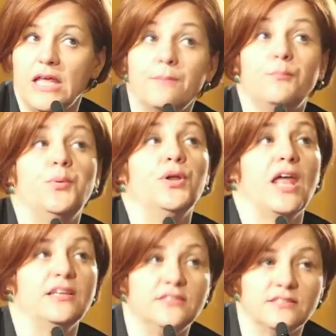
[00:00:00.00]
input
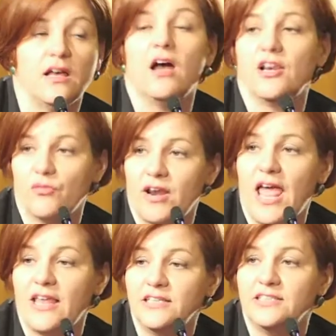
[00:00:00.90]
and design around
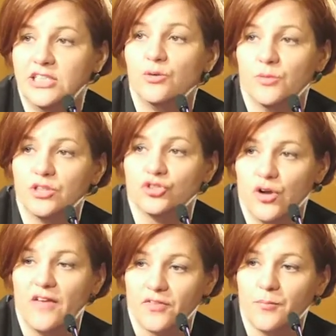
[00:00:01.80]
how to deal with the traffic.